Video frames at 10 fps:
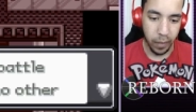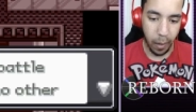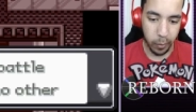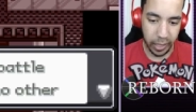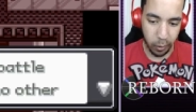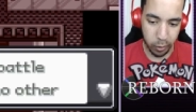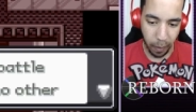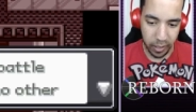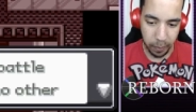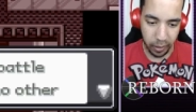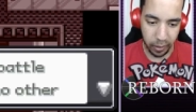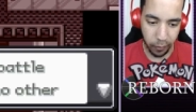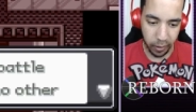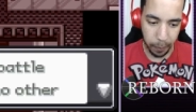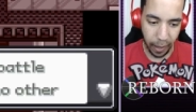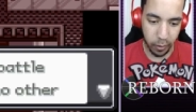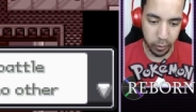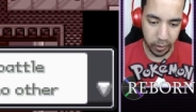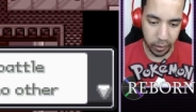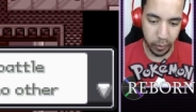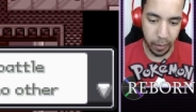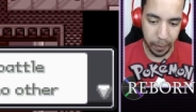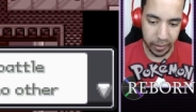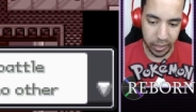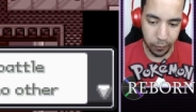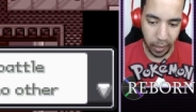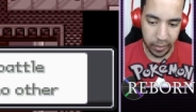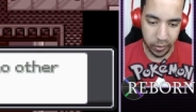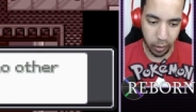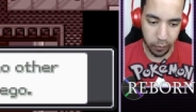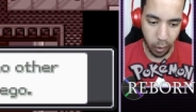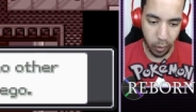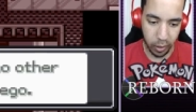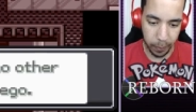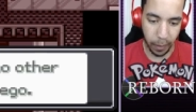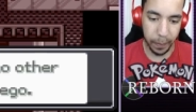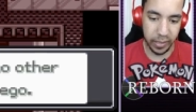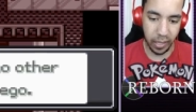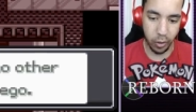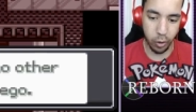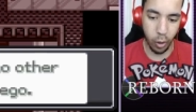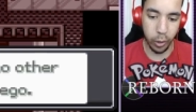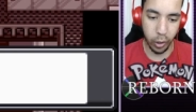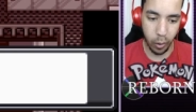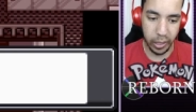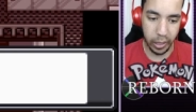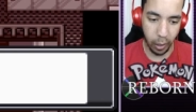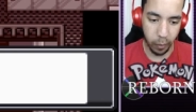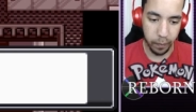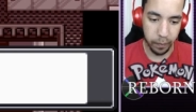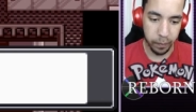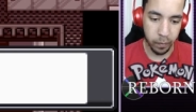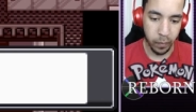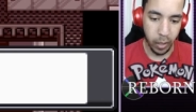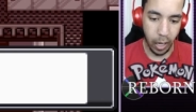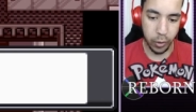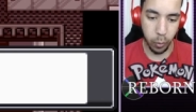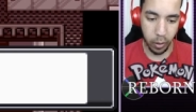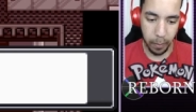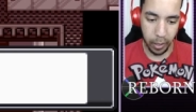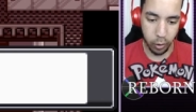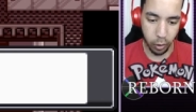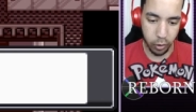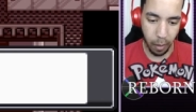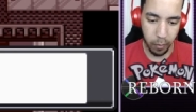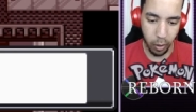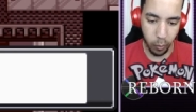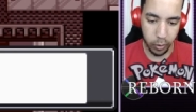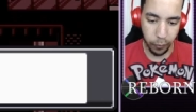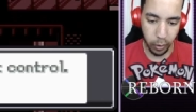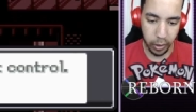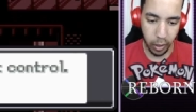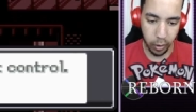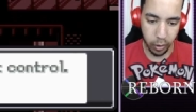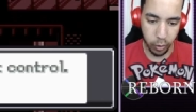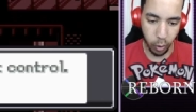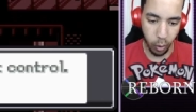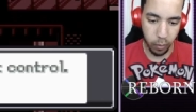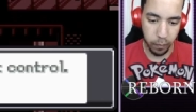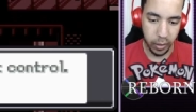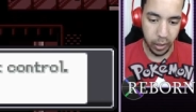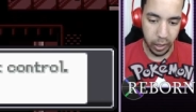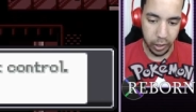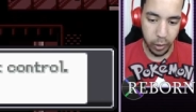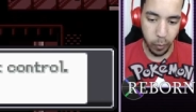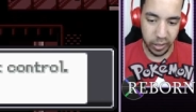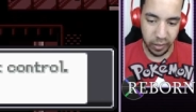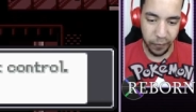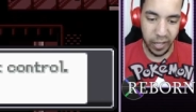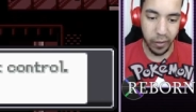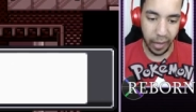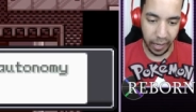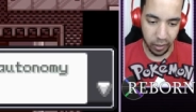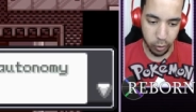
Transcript: I will take responsibility for the battles with Luna, but this fight served no other purpose than to stroke your own ego. I just wanted to make sure Domino was fully under control. You wanted to feel that